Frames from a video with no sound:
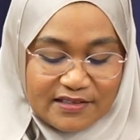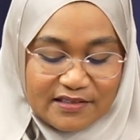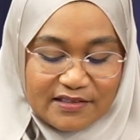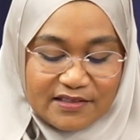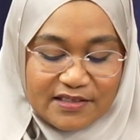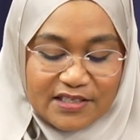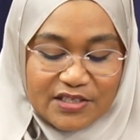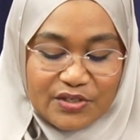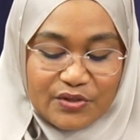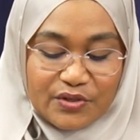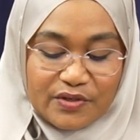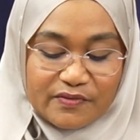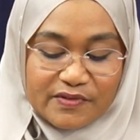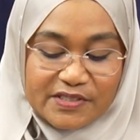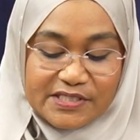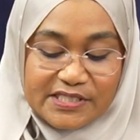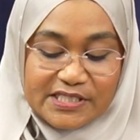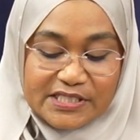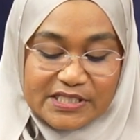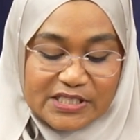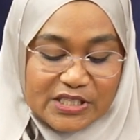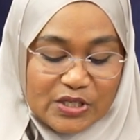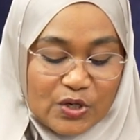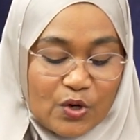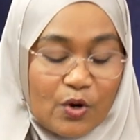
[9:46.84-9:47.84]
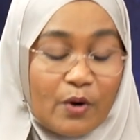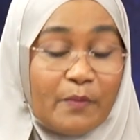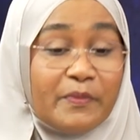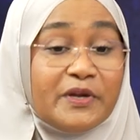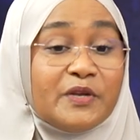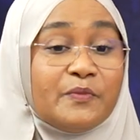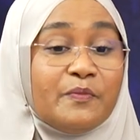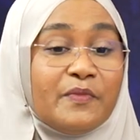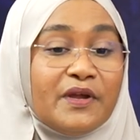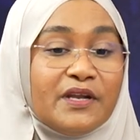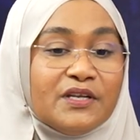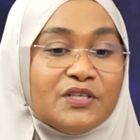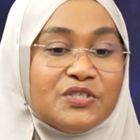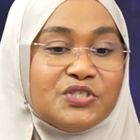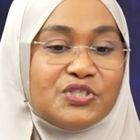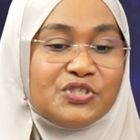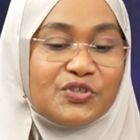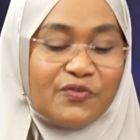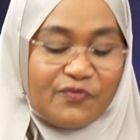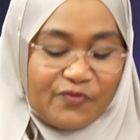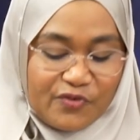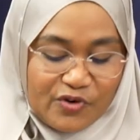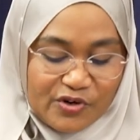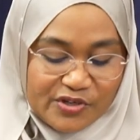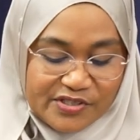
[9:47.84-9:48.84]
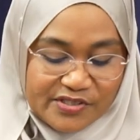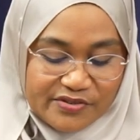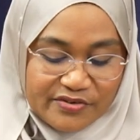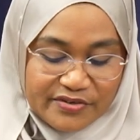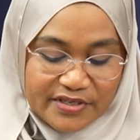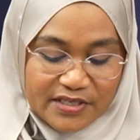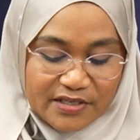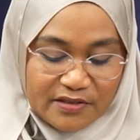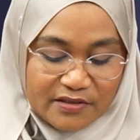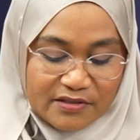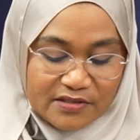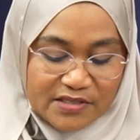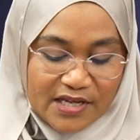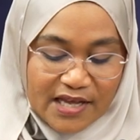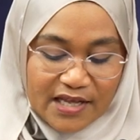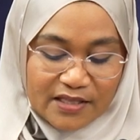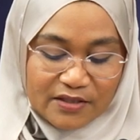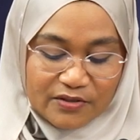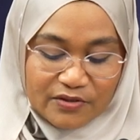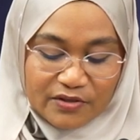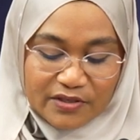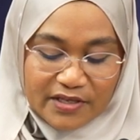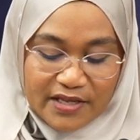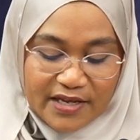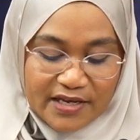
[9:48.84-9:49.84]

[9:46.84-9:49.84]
The university commitment to fostering dialogue